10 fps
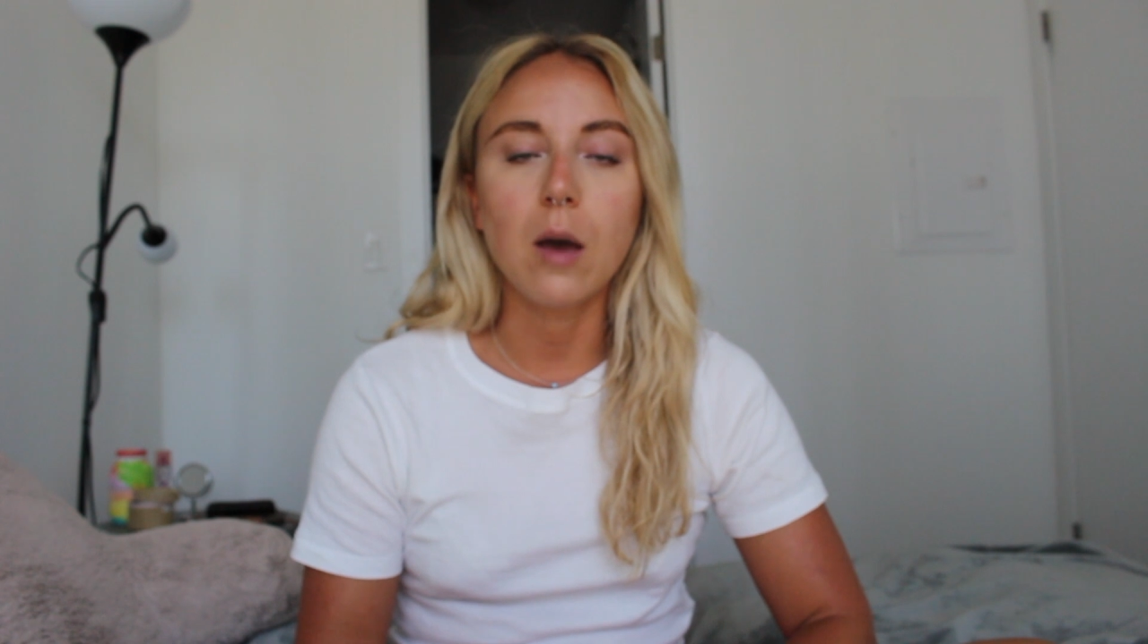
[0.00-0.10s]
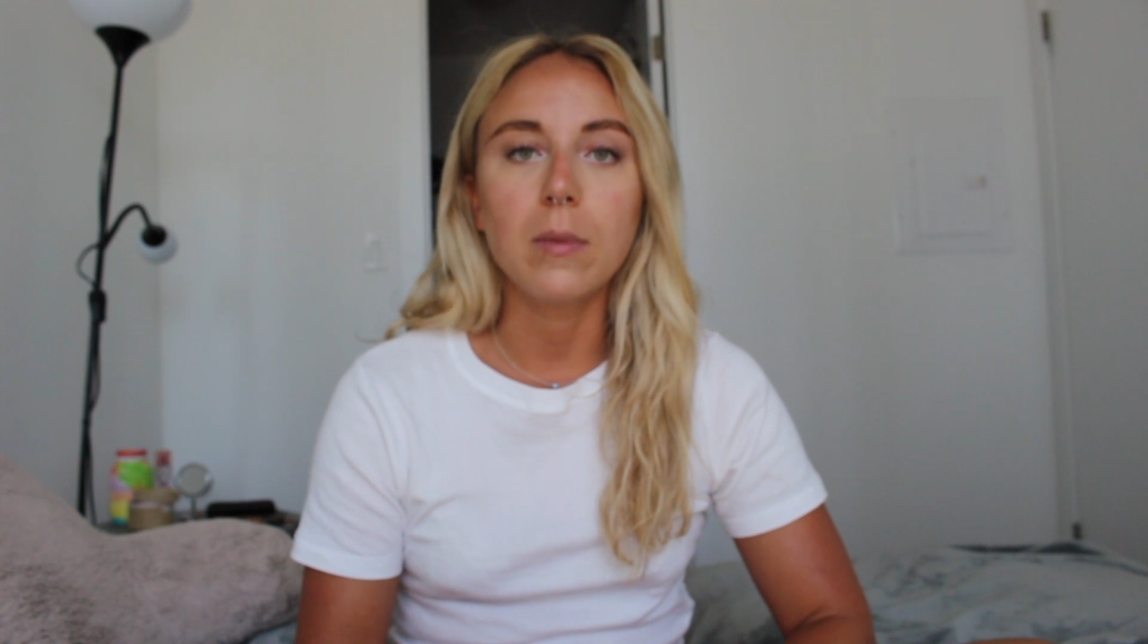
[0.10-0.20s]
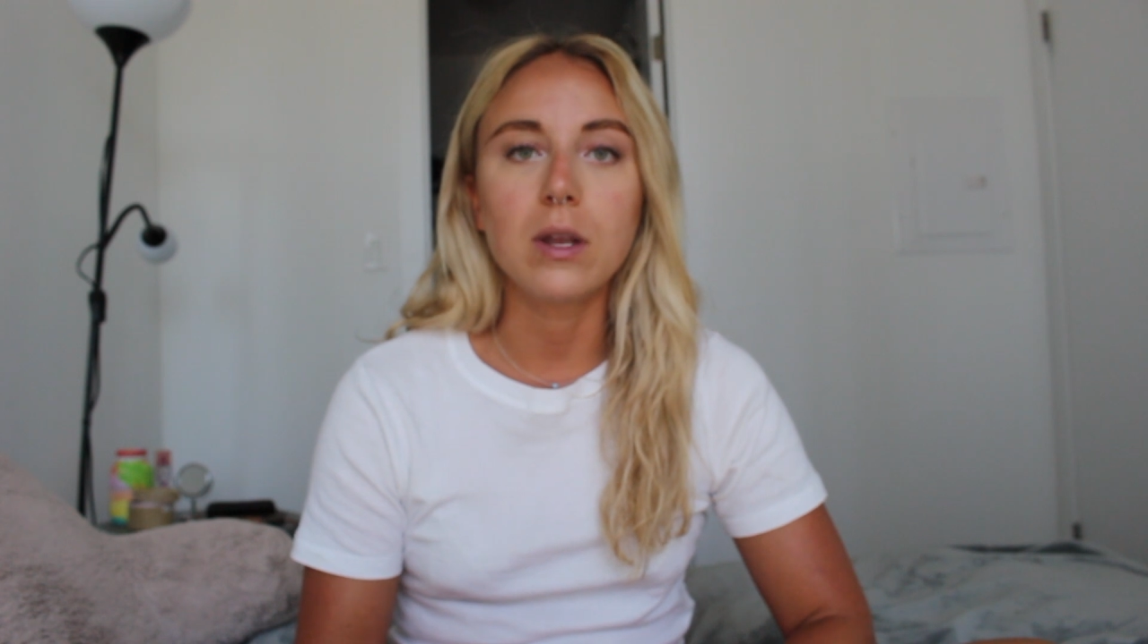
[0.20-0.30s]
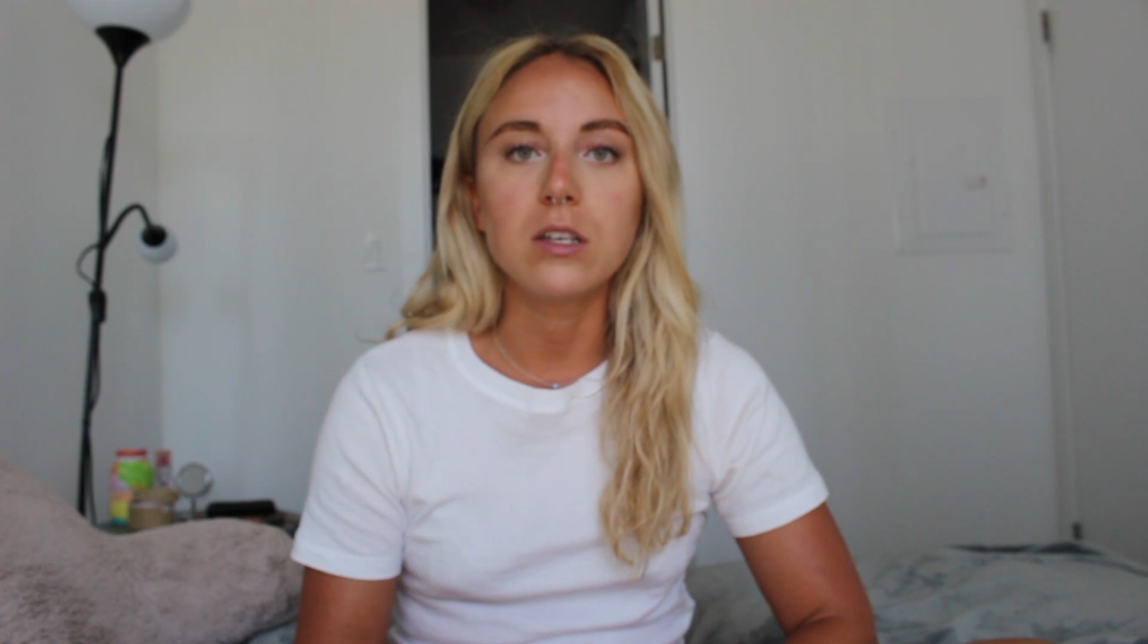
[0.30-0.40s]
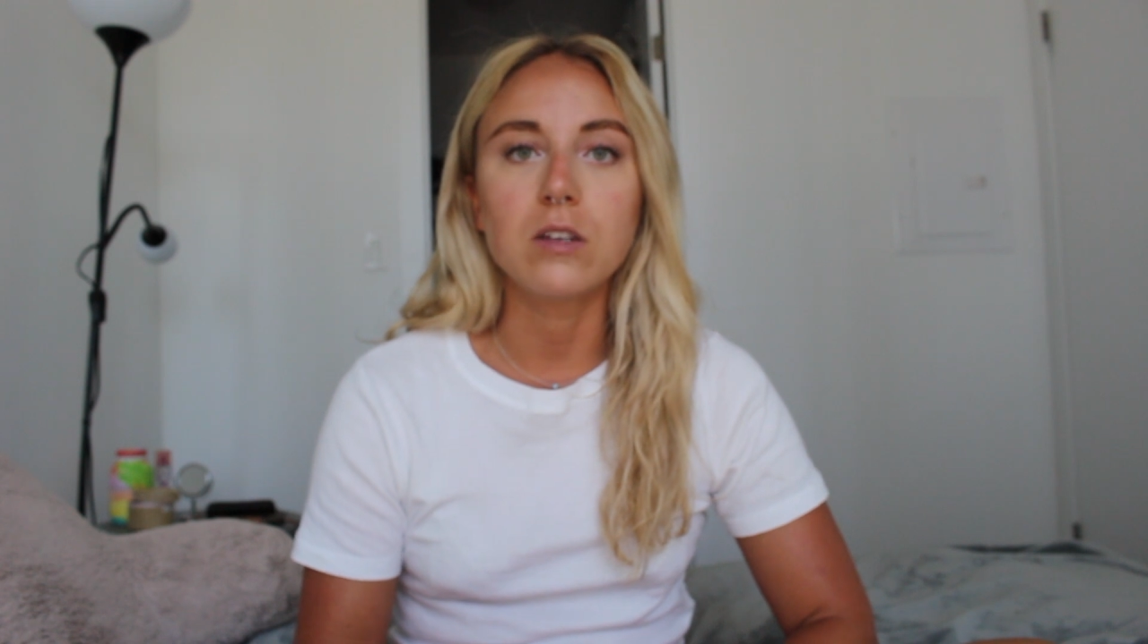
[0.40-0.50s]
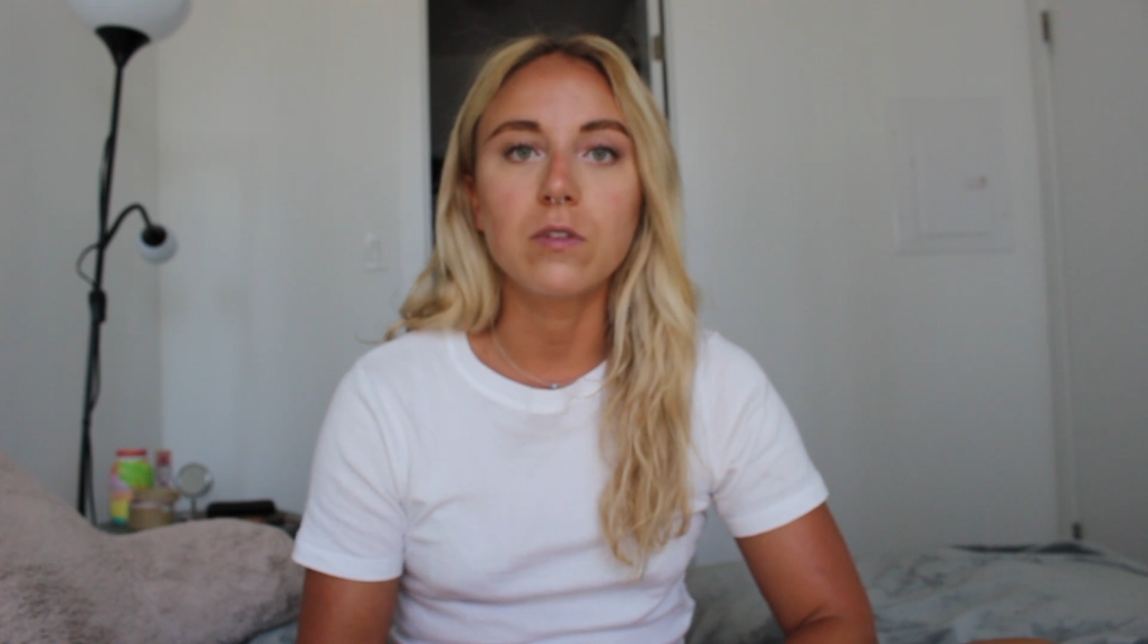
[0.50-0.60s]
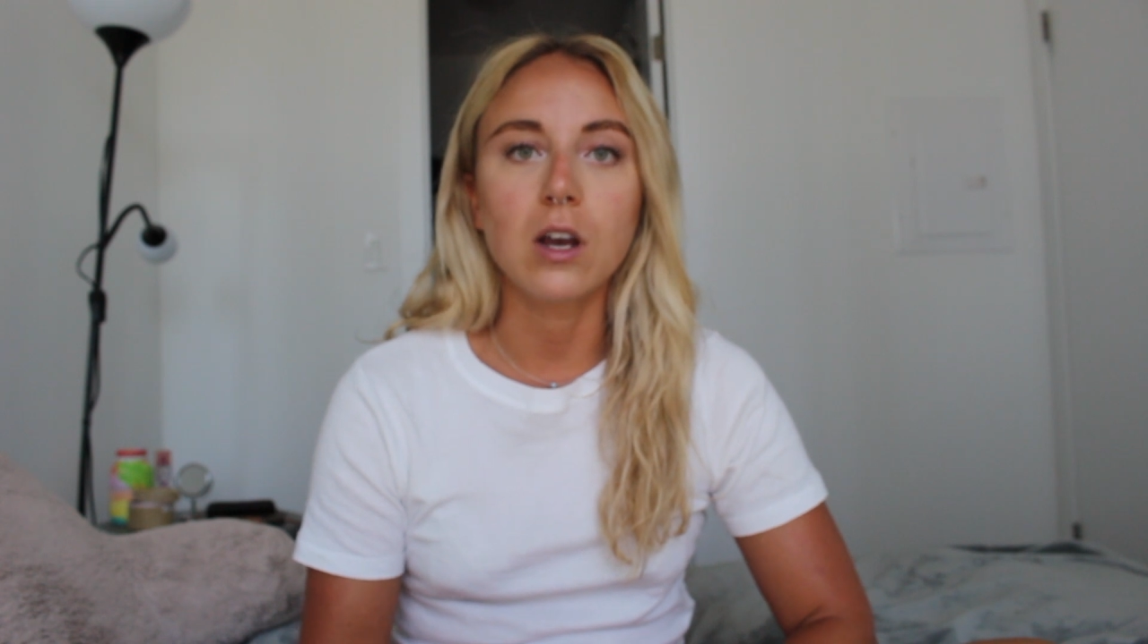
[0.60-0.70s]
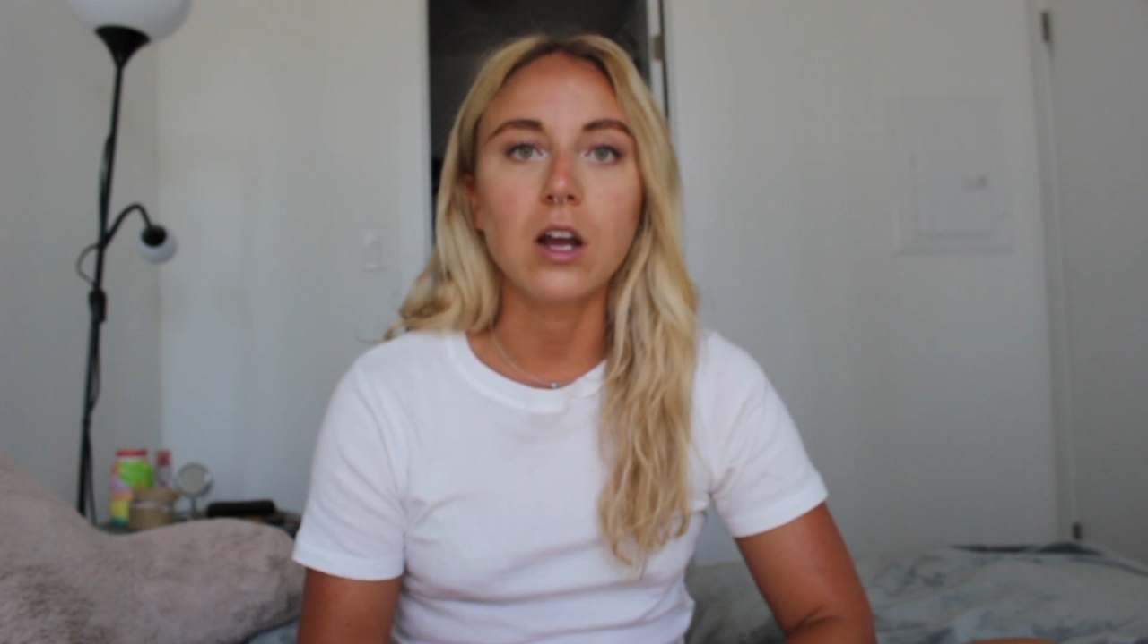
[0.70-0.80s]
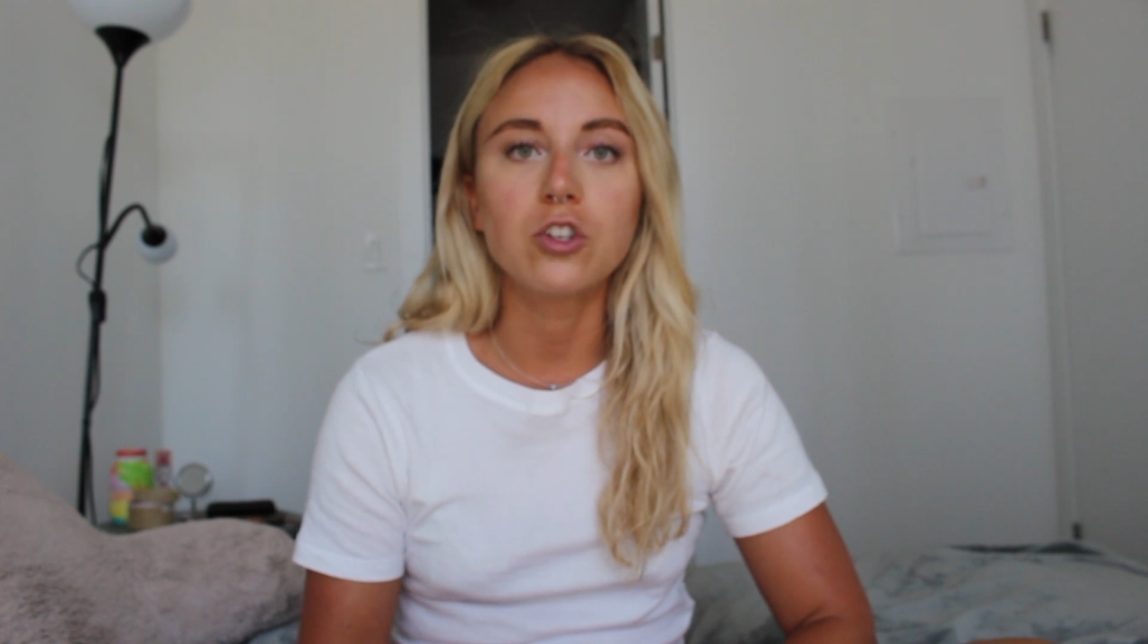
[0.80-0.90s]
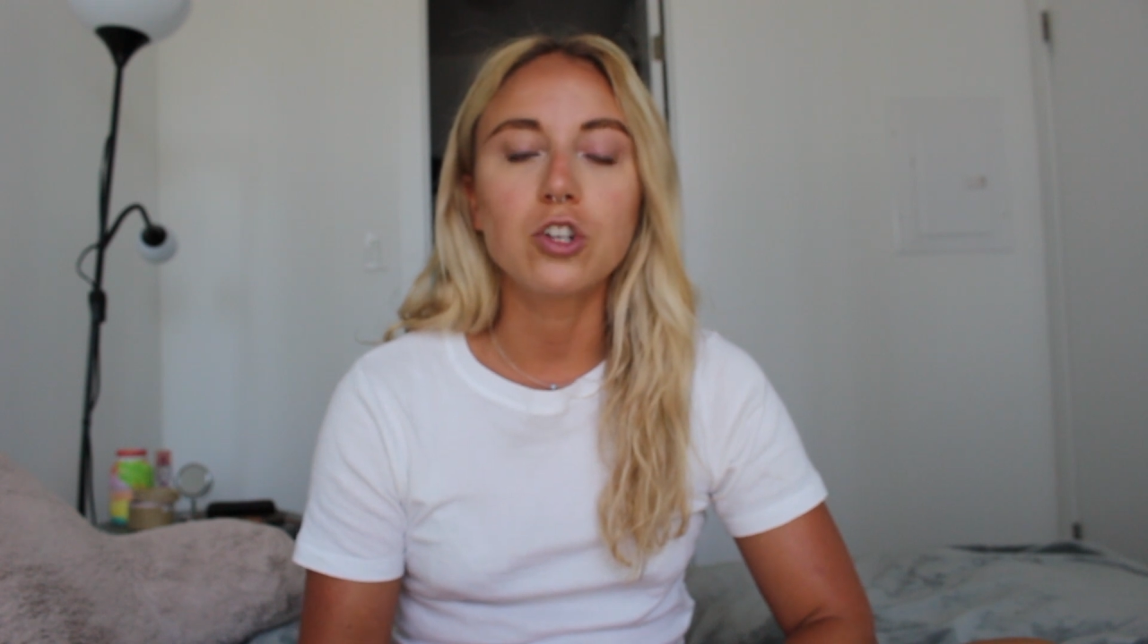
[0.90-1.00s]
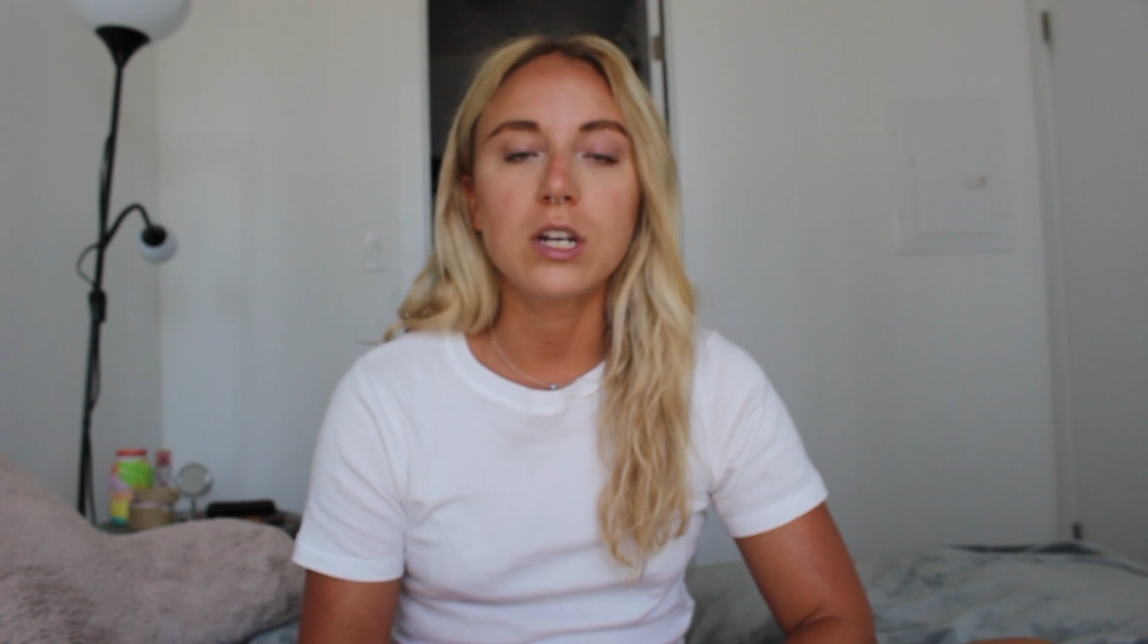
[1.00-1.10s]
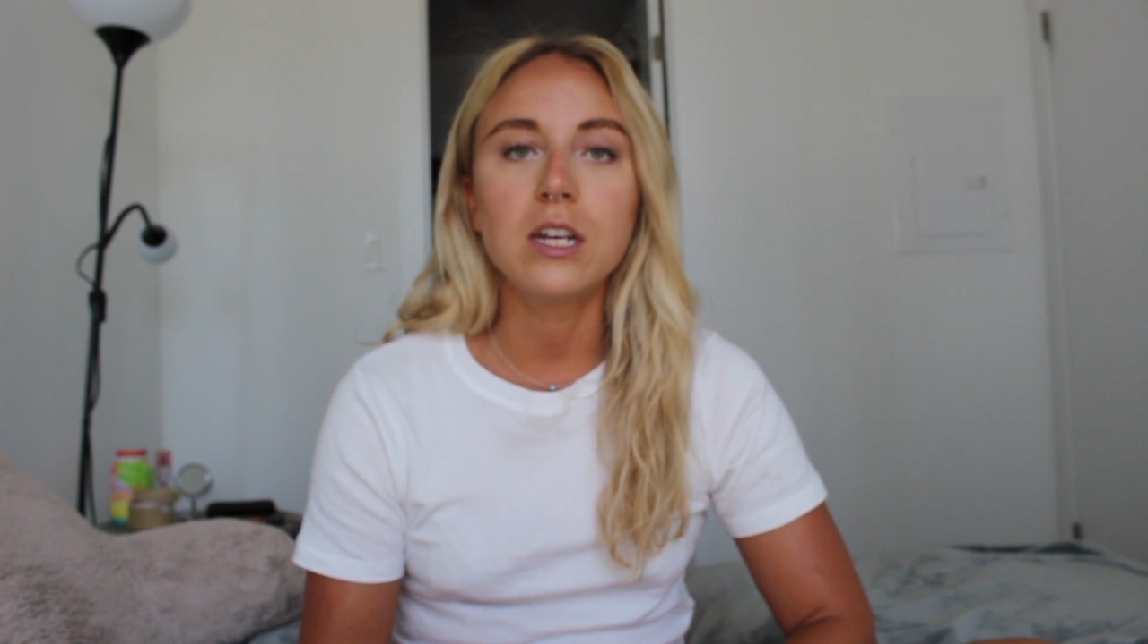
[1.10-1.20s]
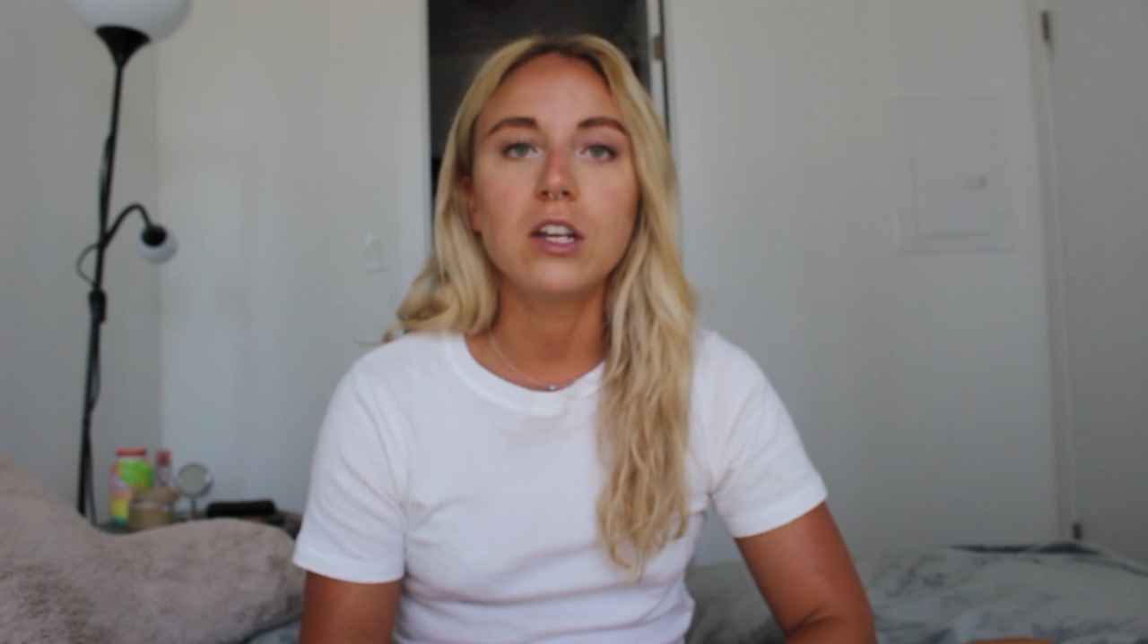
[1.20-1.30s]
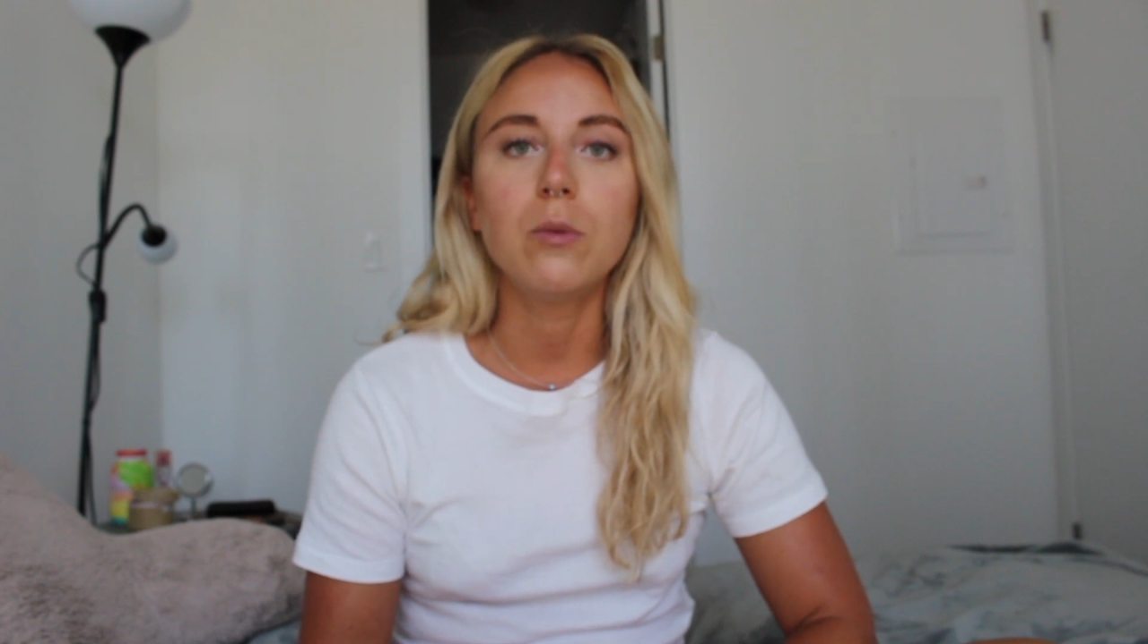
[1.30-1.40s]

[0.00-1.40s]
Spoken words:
in a different country,